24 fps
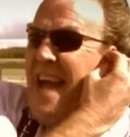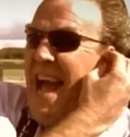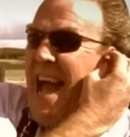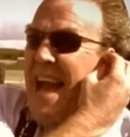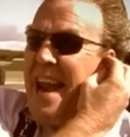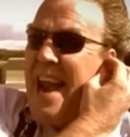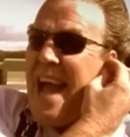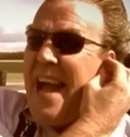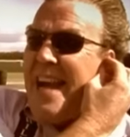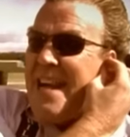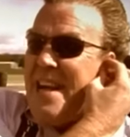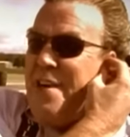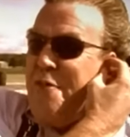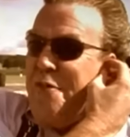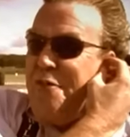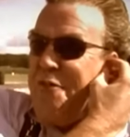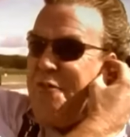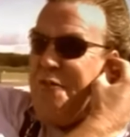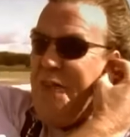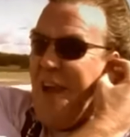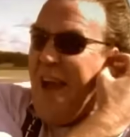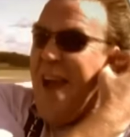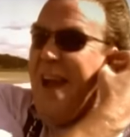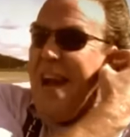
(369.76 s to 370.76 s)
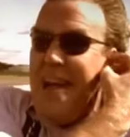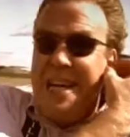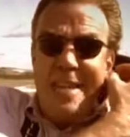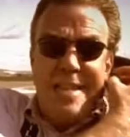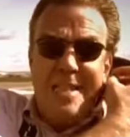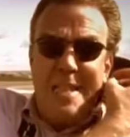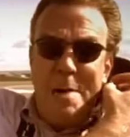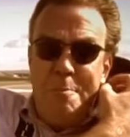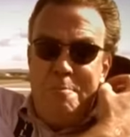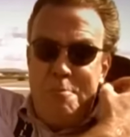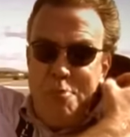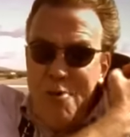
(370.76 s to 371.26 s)
And I can feel it
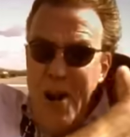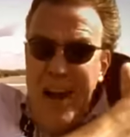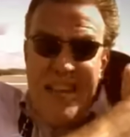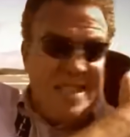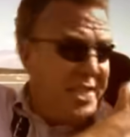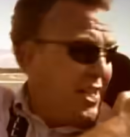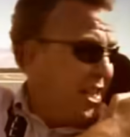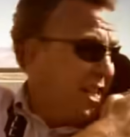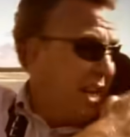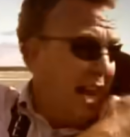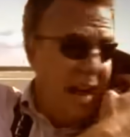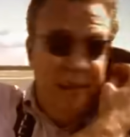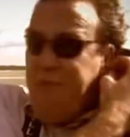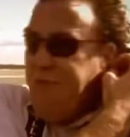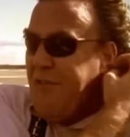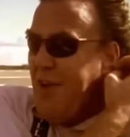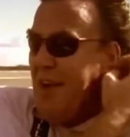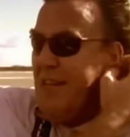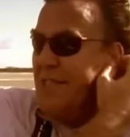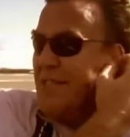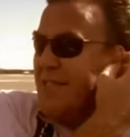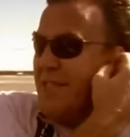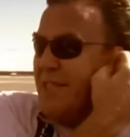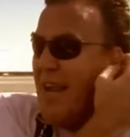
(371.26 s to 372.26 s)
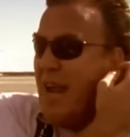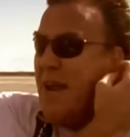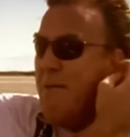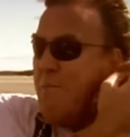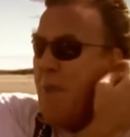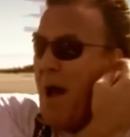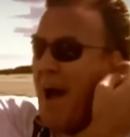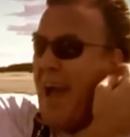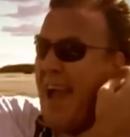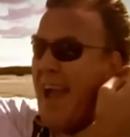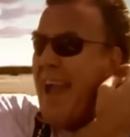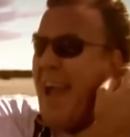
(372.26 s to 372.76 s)
as a pressure difference in
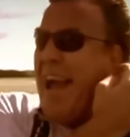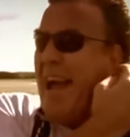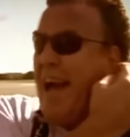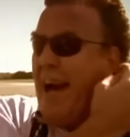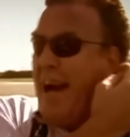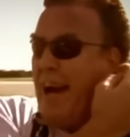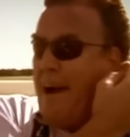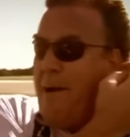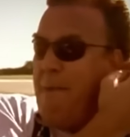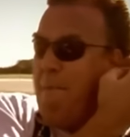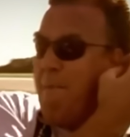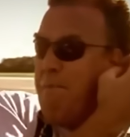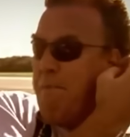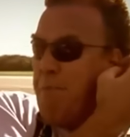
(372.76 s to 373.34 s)
my ear.